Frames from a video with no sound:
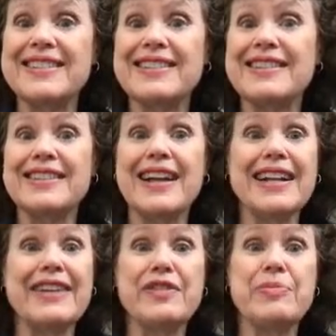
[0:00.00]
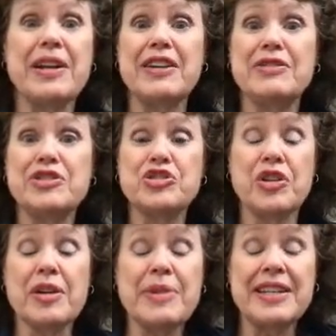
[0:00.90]
not everybody who's
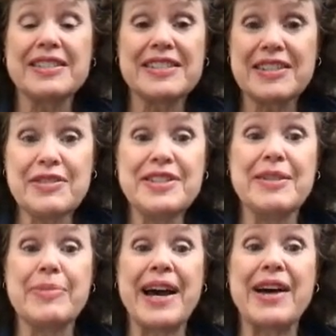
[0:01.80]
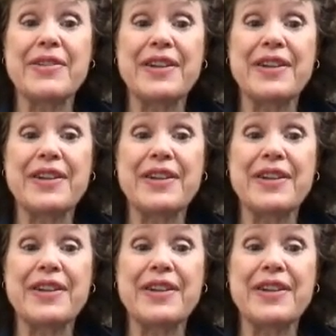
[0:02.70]
charming is a sociopath.